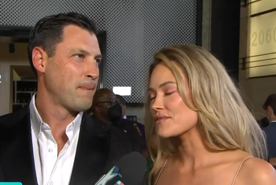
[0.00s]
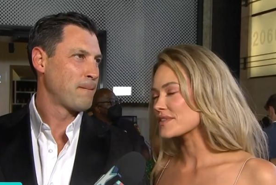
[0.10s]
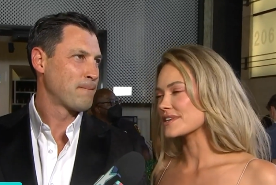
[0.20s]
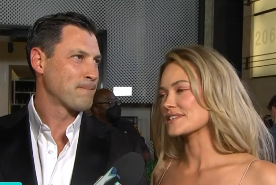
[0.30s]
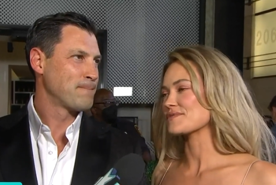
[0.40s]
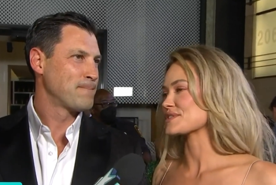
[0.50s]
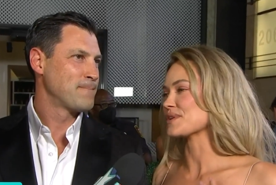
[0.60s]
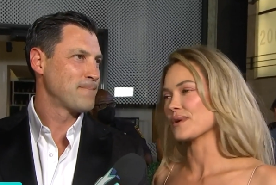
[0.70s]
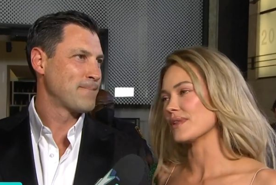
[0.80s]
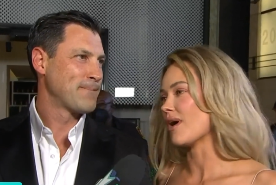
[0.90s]
Speaker 1: for this for so
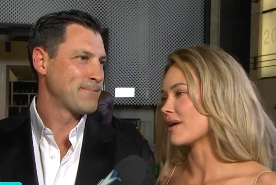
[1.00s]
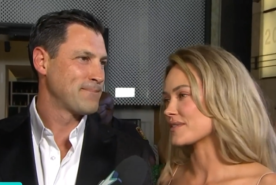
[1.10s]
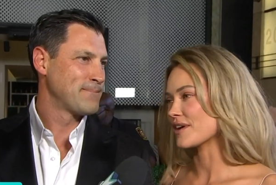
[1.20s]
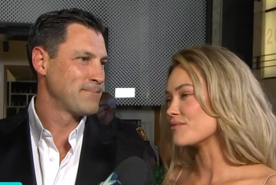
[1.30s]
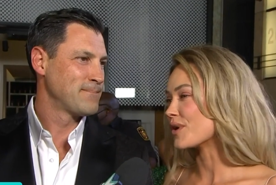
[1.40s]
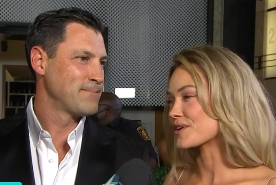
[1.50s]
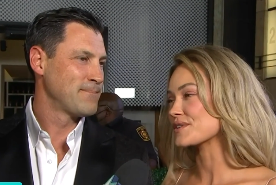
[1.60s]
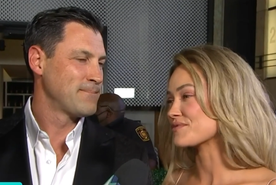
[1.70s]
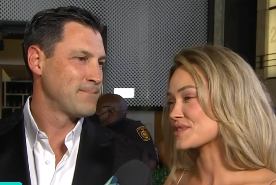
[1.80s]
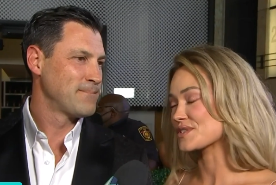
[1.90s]
long. They've wanted it
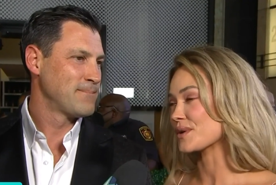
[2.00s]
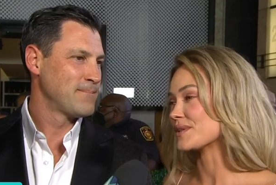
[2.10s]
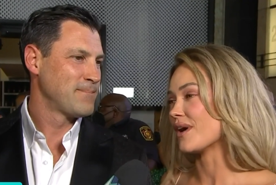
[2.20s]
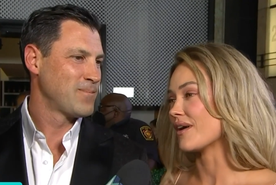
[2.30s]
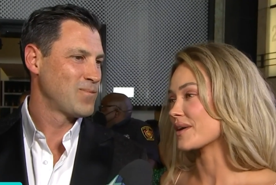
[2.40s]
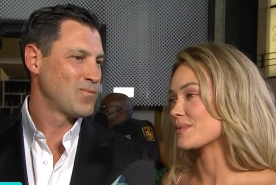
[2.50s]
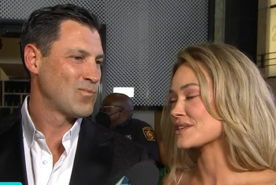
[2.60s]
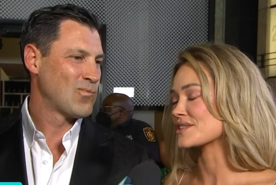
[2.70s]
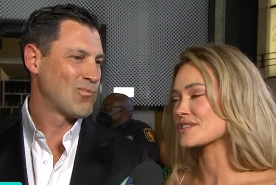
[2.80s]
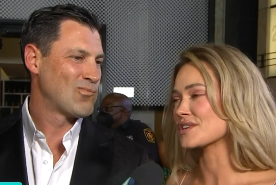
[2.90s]
for so long, and we're
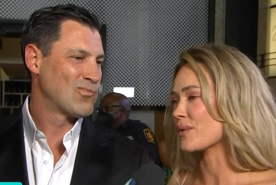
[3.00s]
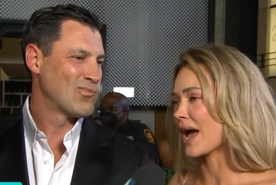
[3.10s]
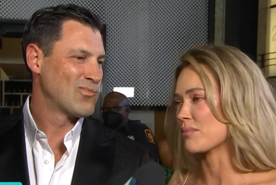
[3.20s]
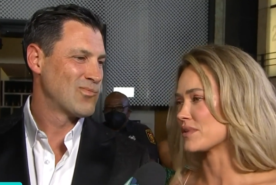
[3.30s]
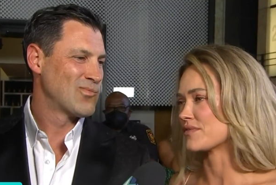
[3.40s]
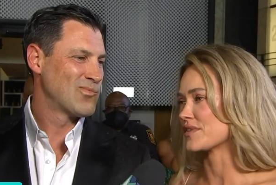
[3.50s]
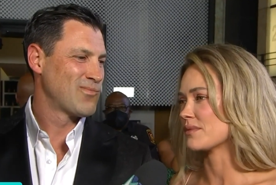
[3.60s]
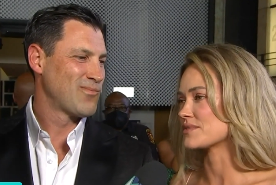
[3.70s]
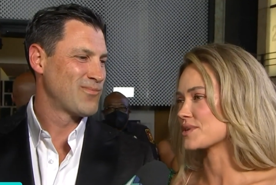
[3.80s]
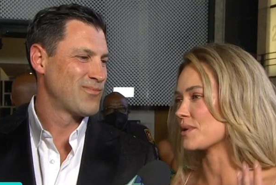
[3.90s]
just so happy for them
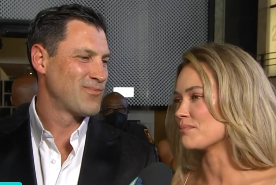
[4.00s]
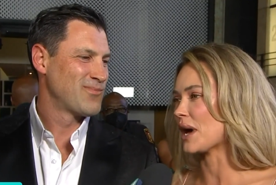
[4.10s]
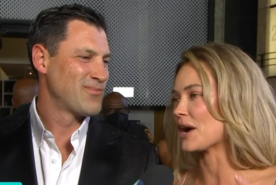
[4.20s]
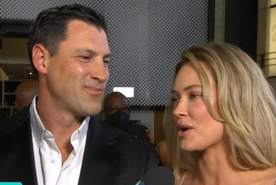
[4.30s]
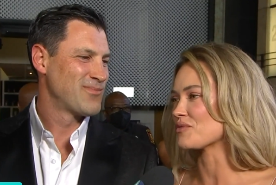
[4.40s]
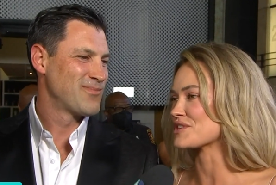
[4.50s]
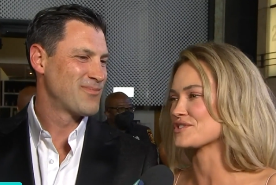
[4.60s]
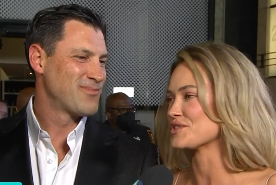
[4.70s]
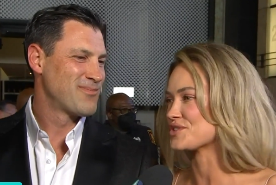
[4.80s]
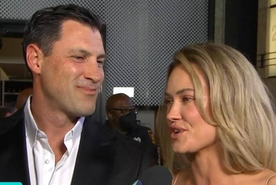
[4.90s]
to embark on this new
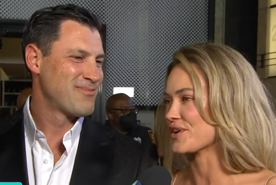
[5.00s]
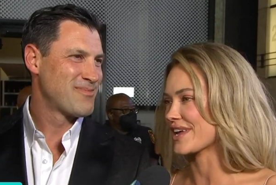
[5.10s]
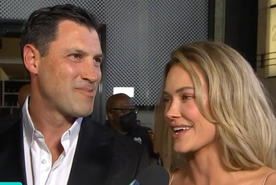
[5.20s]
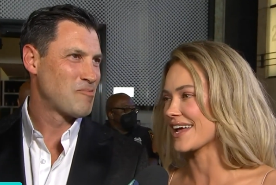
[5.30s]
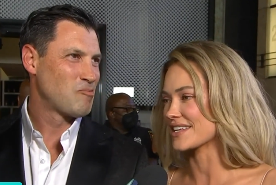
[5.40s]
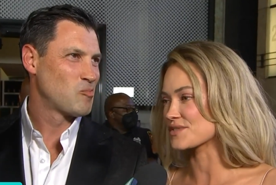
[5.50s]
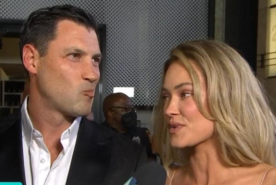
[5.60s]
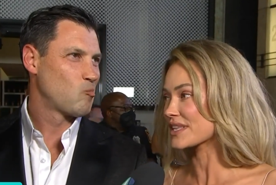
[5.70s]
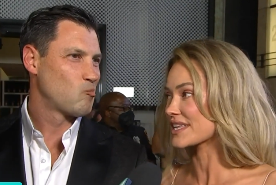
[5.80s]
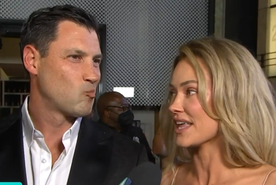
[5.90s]
journey. And it's
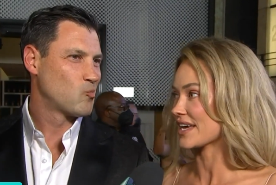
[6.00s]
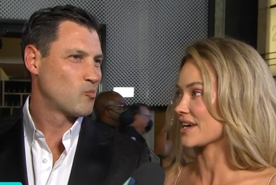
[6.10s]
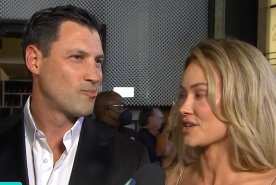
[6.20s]
really like a